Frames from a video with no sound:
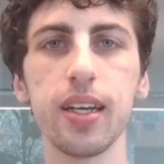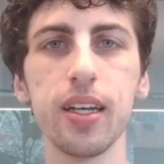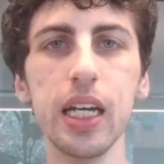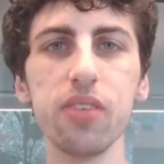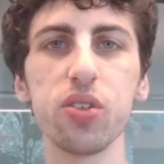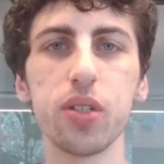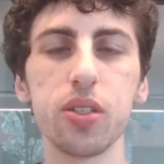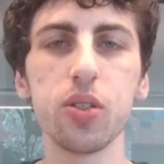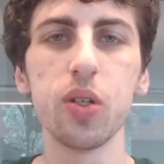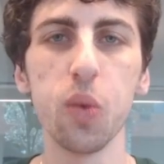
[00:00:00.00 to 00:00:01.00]
Hey
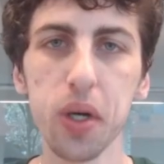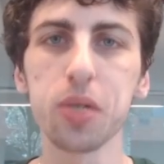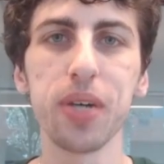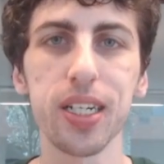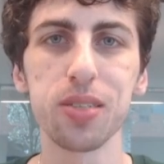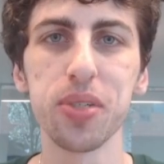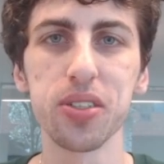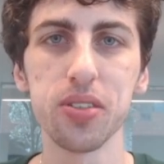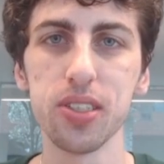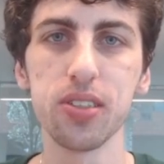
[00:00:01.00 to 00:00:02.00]
everyone, welcome back to
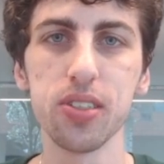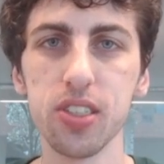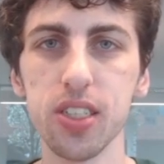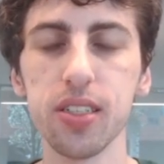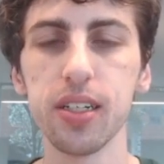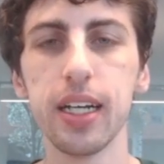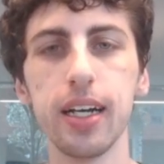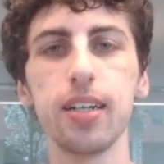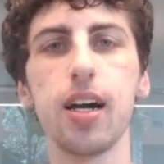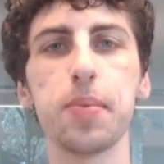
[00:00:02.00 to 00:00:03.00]
bageltcg.
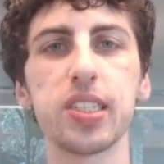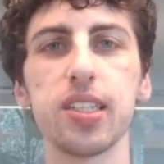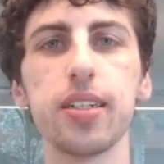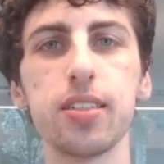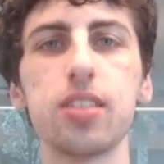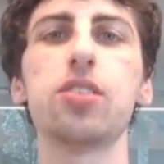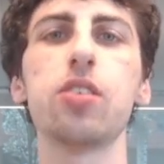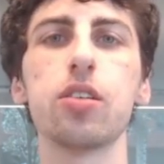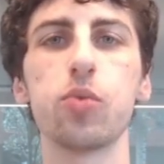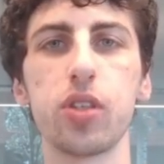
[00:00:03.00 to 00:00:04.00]
I'm excited to
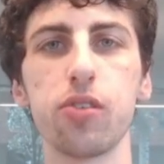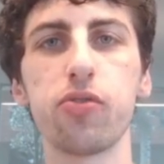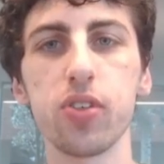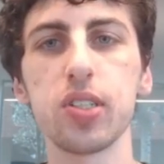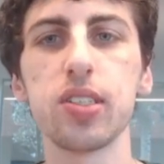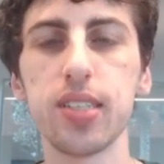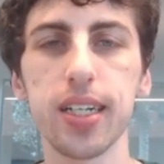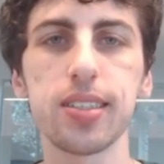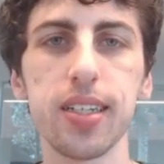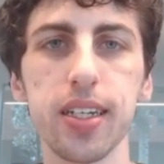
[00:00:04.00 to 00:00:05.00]
start with the first
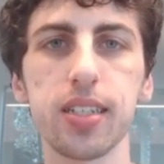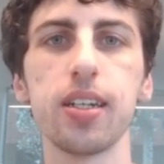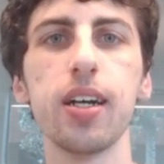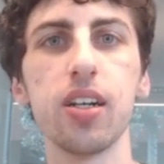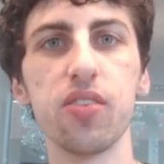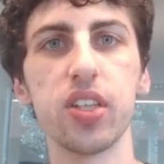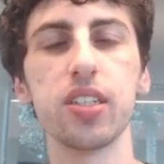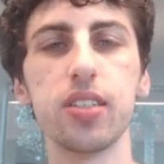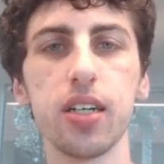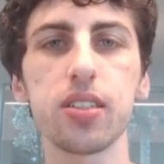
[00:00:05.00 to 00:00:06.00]
deck tech of the
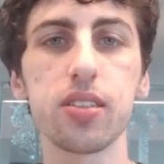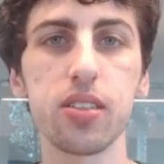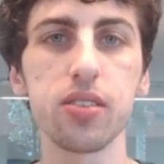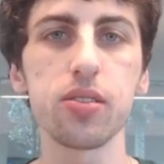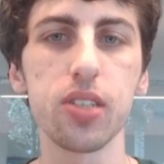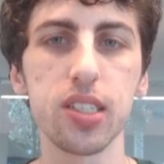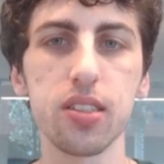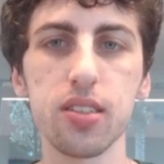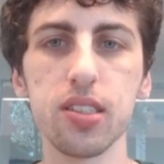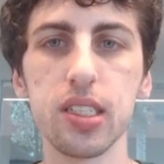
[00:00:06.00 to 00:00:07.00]
Dusk Till Dawn
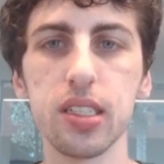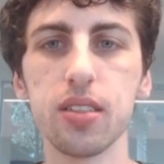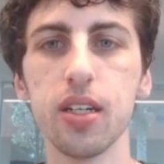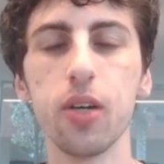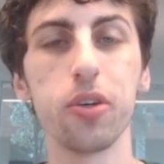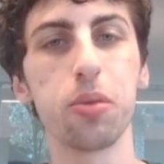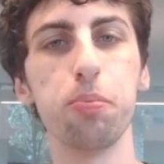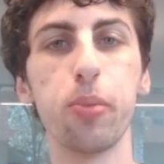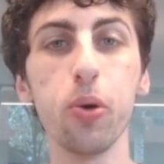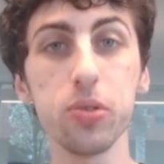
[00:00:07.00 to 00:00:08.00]
season with
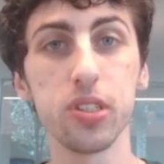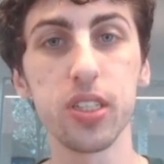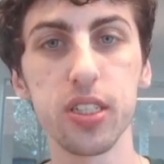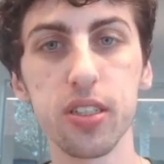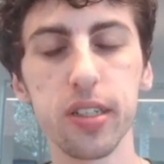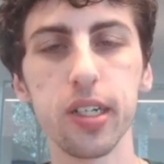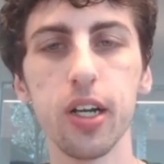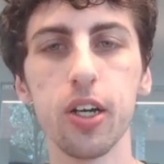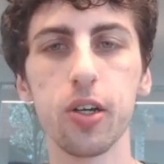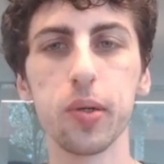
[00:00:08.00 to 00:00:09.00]
Bolton here,
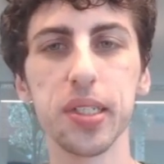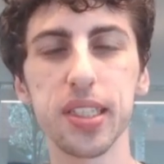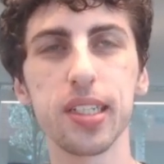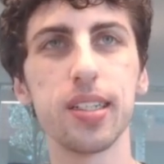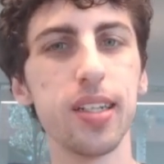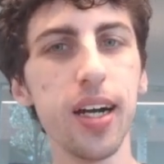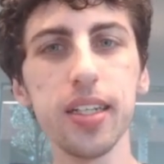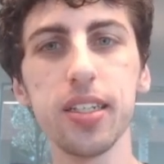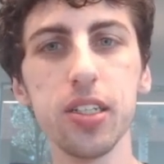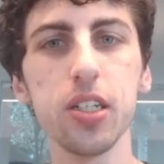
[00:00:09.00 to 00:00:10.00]
who is not a
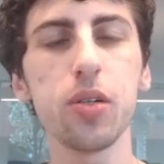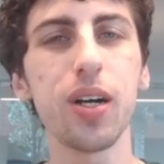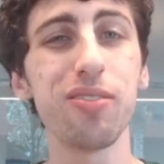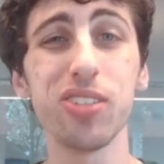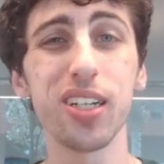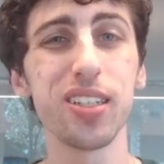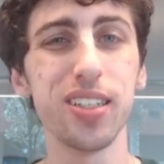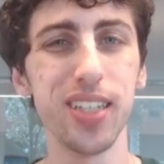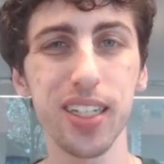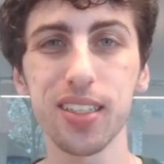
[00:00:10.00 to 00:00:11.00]
hero I've done a
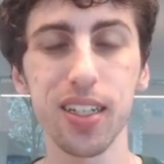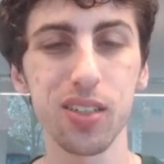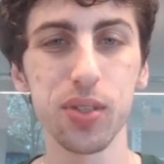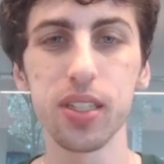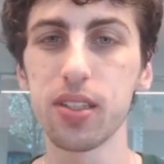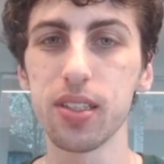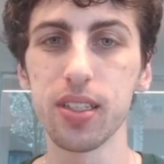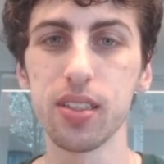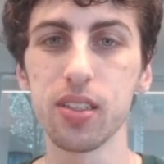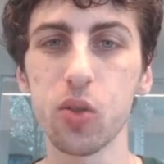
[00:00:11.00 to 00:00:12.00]
deck tech with
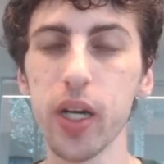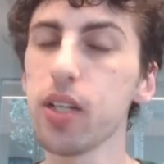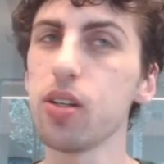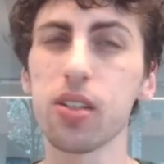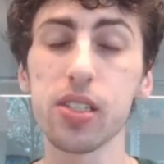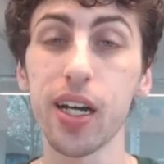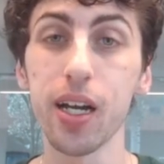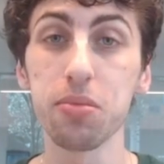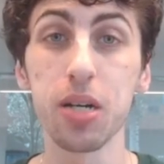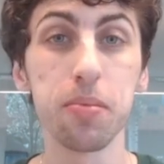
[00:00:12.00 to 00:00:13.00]
in quite a long
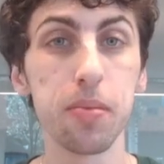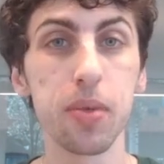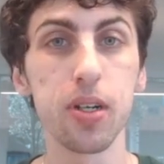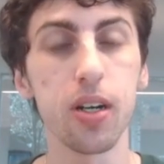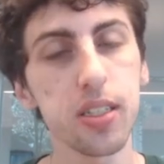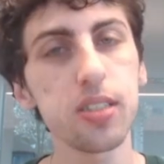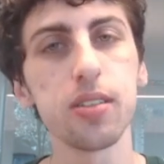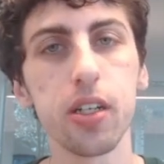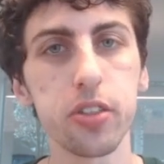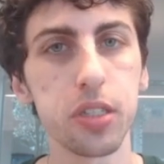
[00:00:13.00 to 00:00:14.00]
time. I'm honestly
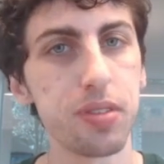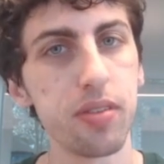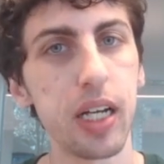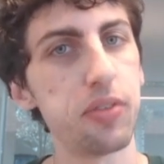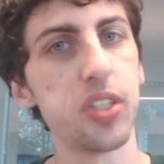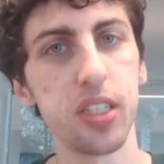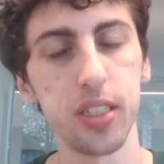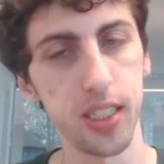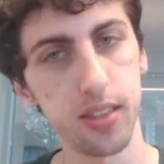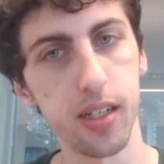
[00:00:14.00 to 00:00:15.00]
not sure if I've ever done a
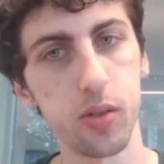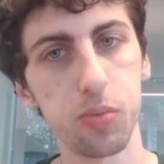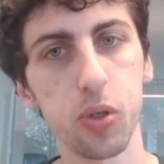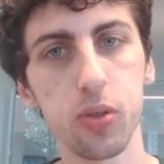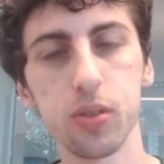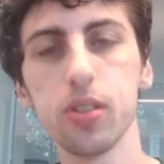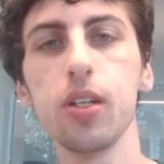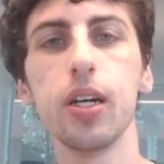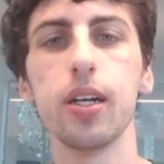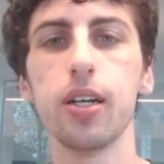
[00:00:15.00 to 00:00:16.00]
deck tech with Bolton,
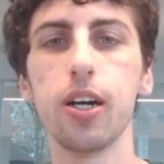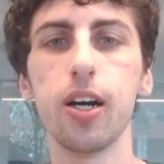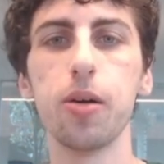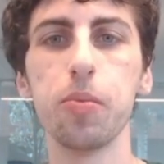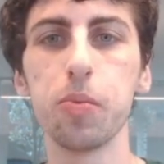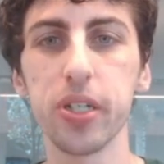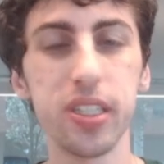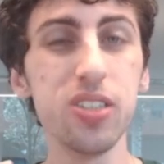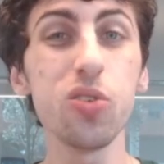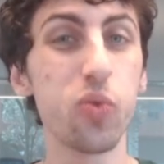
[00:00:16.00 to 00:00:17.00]
but
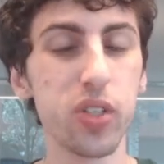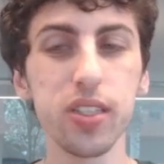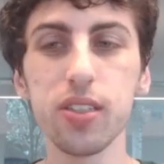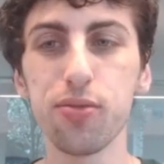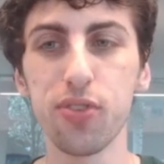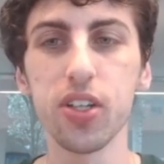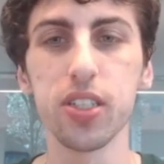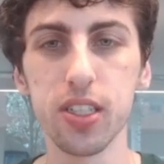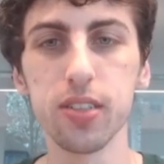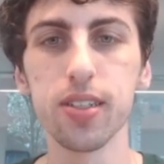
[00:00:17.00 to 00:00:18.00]
he's a really fun
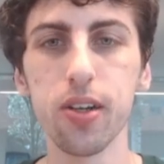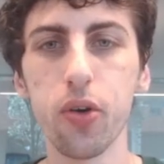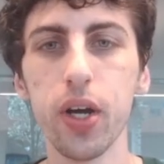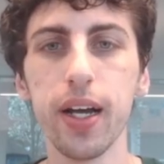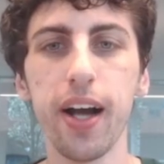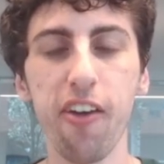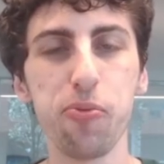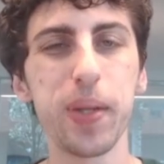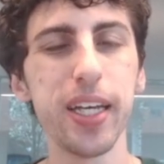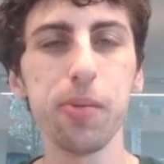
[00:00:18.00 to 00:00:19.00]
hero. I've
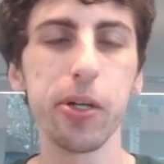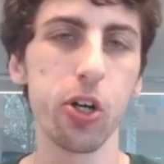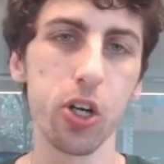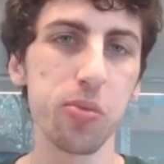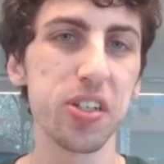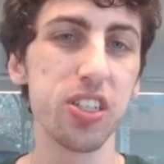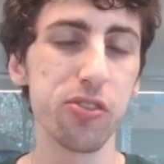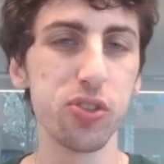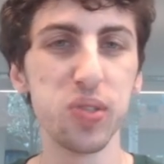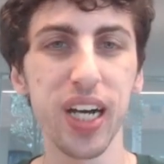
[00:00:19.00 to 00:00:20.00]
played him at Armory a
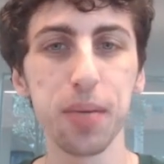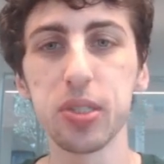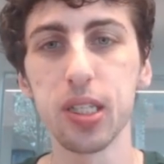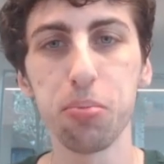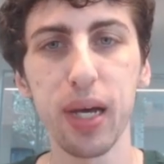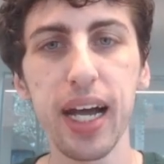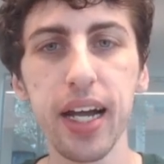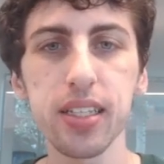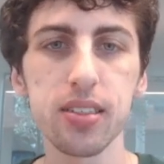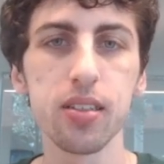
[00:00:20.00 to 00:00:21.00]
few times in the
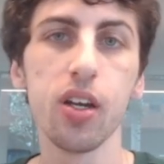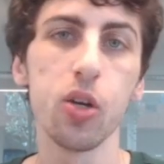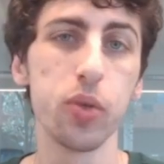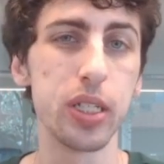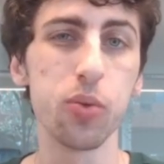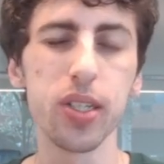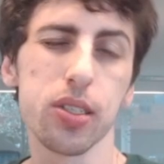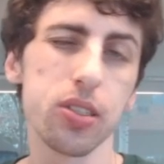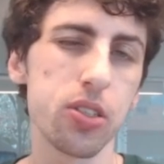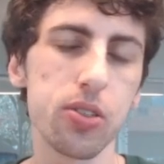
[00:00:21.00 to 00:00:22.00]
past when he
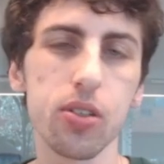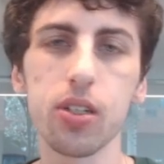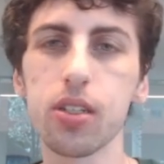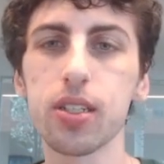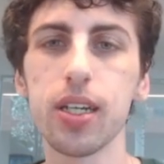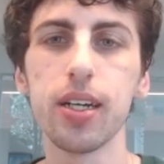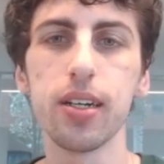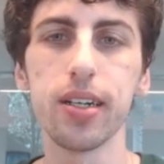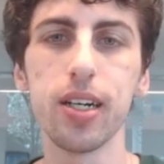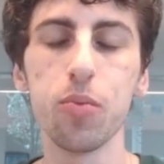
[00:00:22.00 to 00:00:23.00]
wasn't as strong,
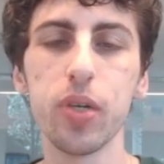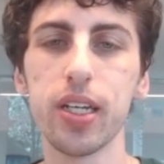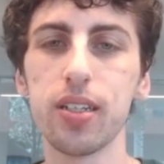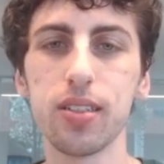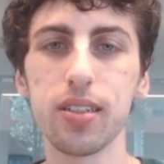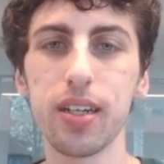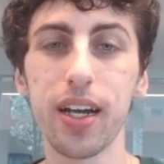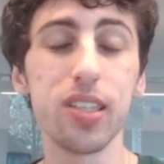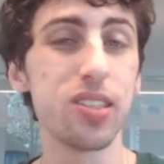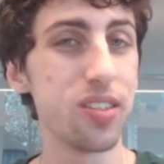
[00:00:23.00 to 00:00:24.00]
and I
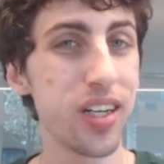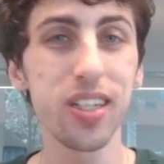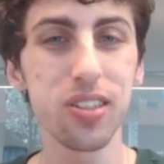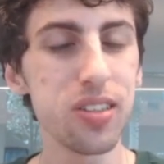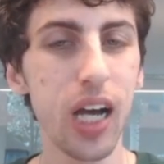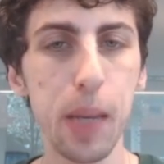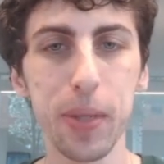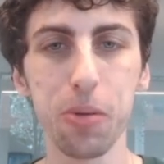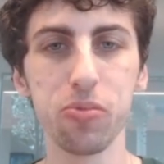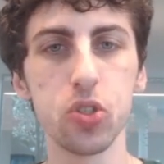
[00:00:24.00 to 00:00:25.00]
still had a good time, and
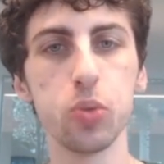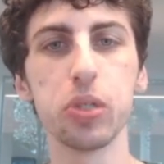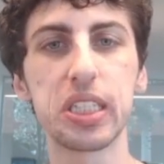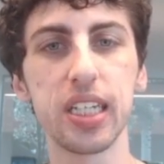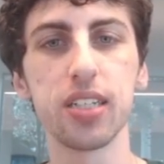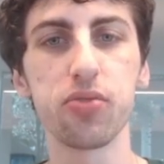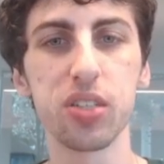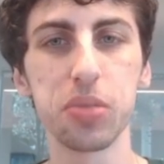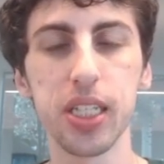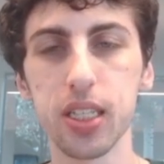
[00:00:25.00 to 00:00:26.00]
I'm super excited for
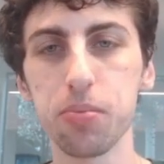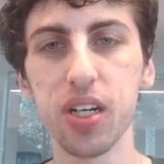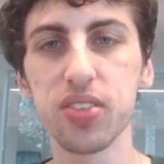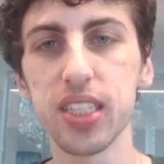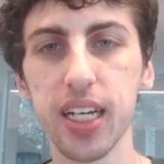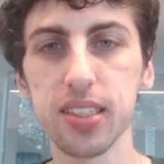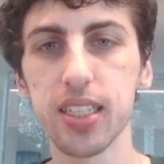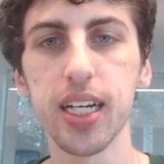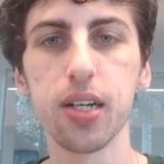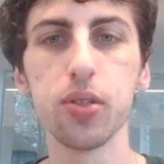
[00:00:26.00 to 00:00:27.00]
him to get the buffs he has
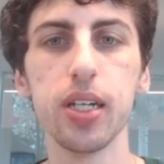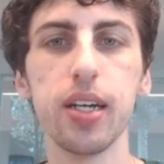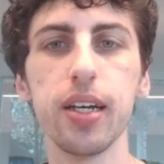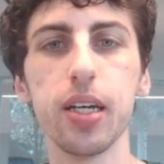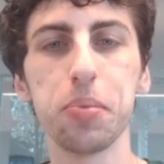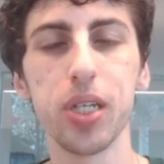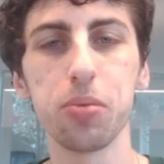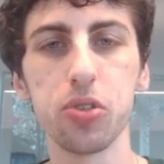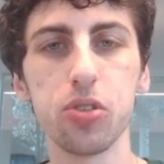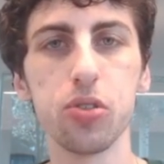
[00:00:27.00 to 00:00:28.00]
now and be
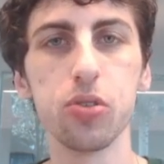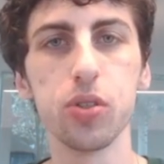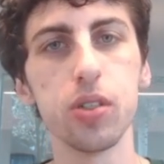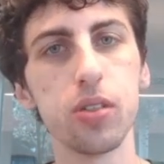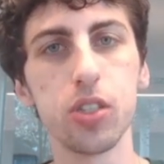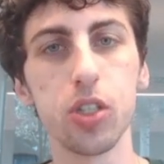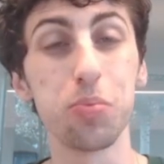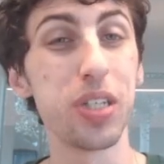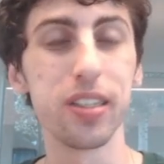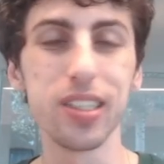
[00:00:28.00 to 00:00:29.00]
able to
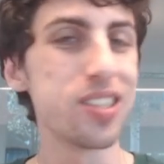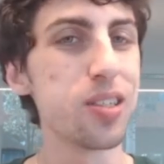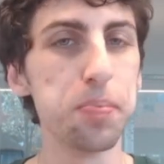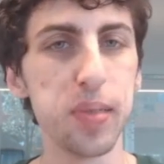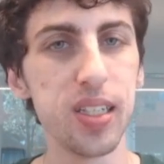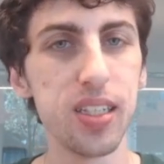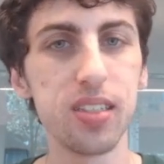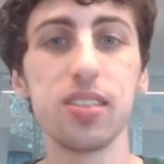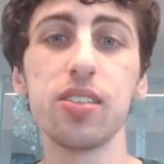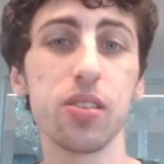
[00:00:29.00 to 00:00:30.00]
be at least a B
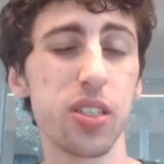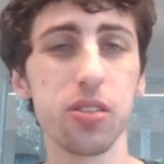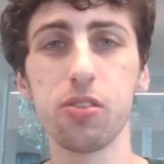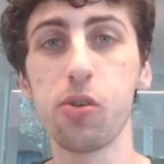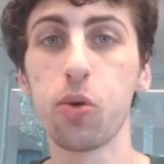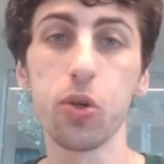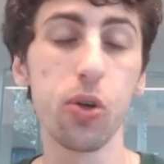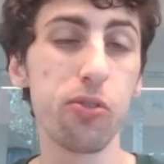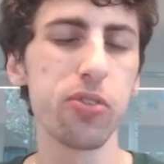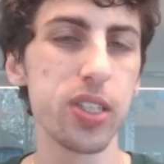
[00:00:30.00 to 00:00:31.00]
tier hero or
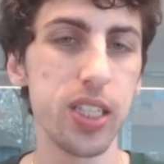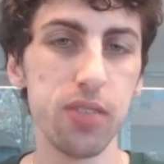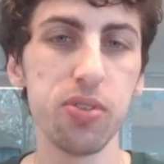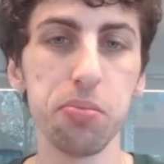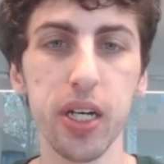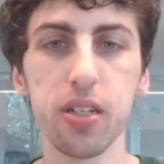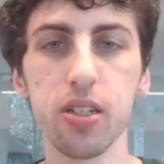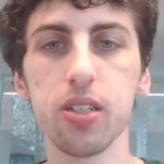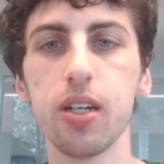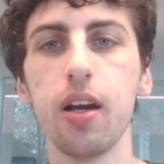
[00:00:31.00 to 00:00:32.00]
hopefully even better.